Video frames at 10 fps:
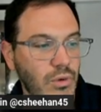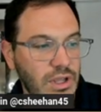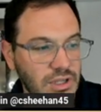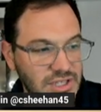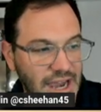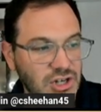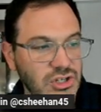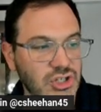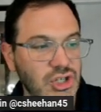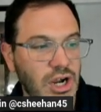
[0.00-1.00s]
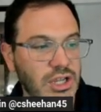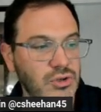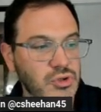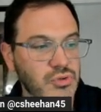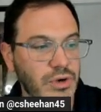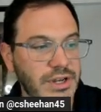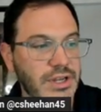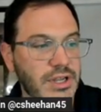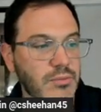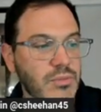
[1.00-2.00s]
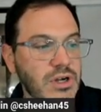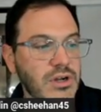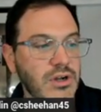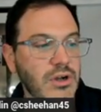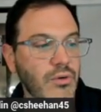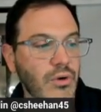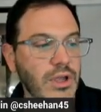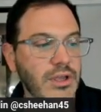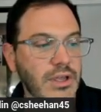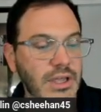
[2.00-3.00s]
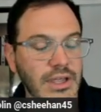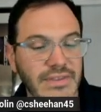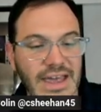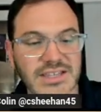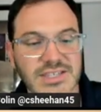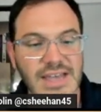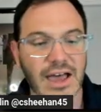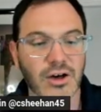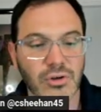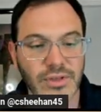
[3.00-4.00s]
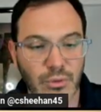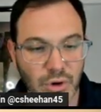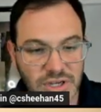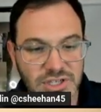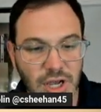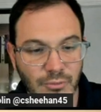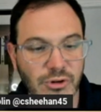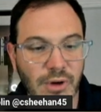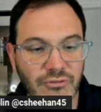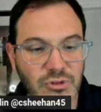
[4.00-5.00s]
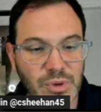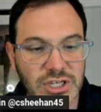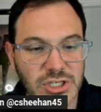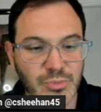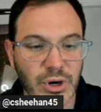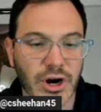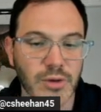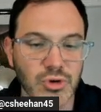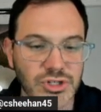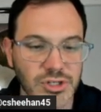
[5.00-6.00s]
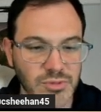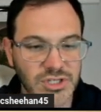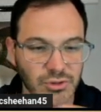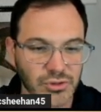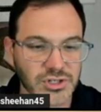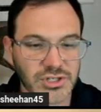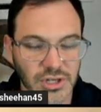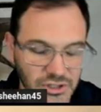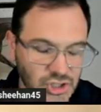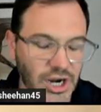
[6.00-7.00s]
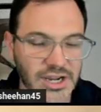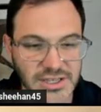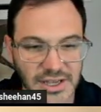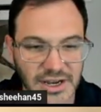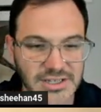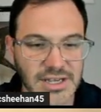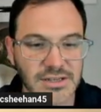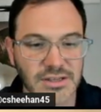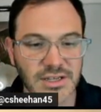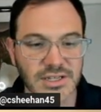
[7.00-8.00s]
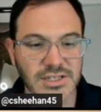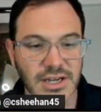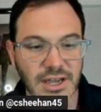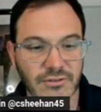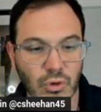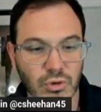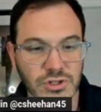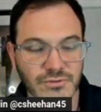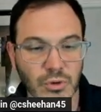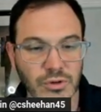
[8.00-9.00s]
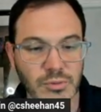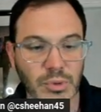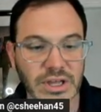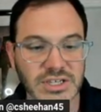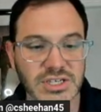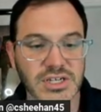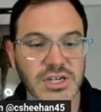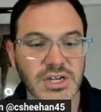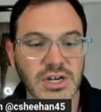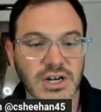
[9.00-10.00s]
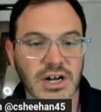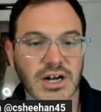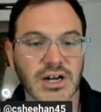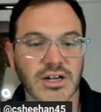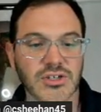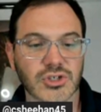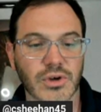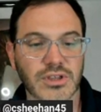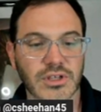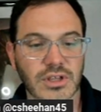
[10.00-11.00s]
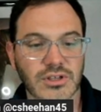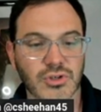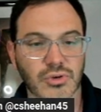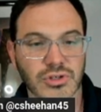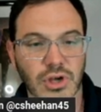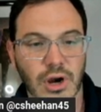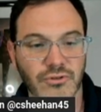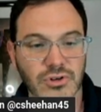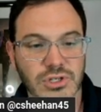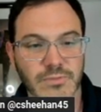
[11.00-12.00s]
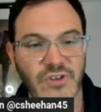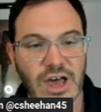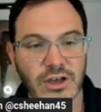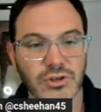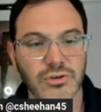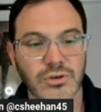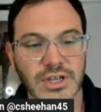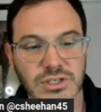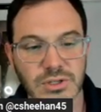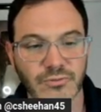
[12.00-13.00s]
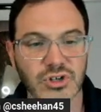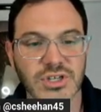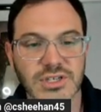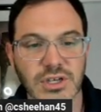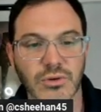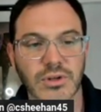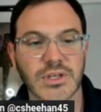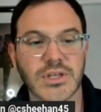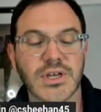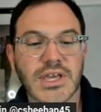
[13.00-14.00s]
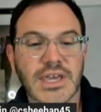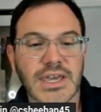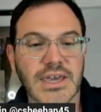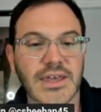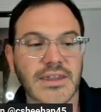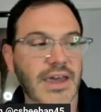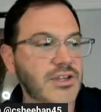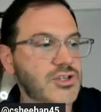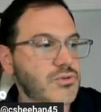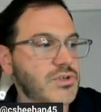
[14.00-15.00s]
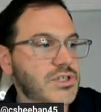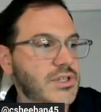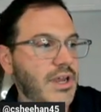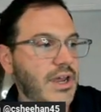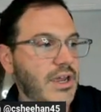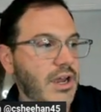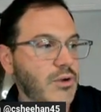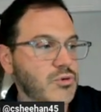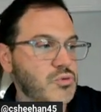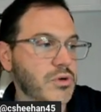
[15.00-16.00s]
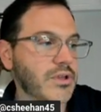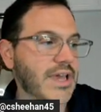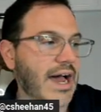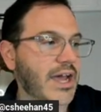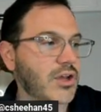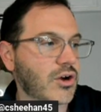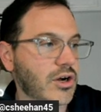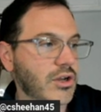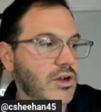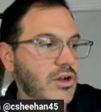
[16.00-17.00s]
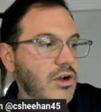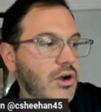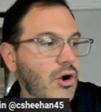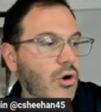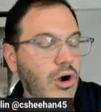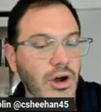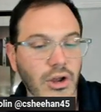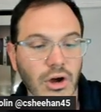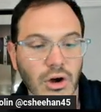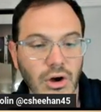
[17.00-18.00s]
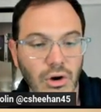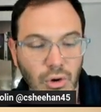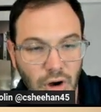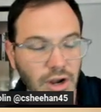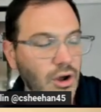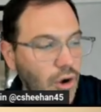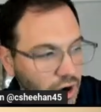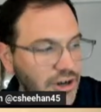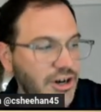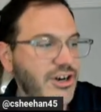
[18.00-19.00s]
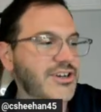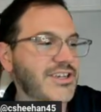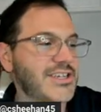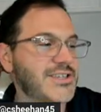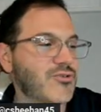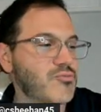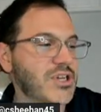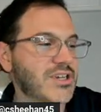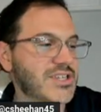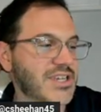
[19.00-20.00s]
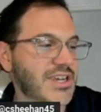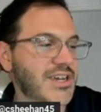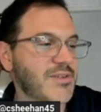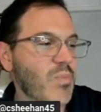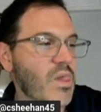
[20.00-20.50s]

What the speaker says: is actually a jockey who's ridden him in that style where he's come from off the pace. But Carmouche, to me, is a jockey that I tend to think is going to have a horse forwardly placed. So I think that this horse offers some value and some versatility, and that is a reason that I was really high on Ohana Honor, easy for me to say.